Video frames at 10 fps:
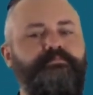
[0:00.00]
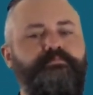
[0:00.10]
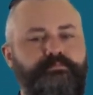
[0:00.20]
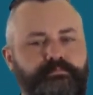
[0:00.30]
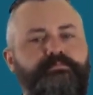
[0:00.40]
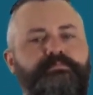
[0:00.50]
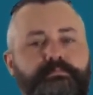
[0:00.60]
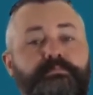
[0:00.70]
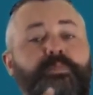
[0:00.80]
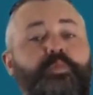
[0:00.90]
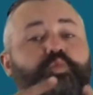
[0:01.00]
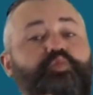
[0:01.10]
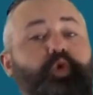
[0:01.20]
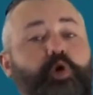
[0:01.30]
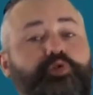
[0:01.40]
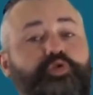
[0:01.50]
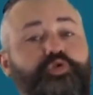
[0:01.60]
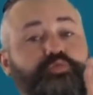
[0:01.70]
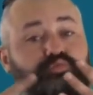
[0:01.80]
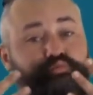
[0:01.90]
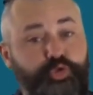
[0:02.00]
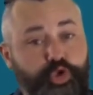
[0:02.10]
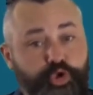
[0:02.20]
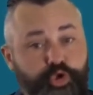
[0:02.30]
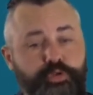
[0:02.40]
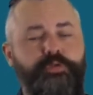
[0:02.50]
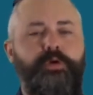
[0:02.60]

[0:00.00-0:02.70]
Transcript: Always wash your hands after using the toilet.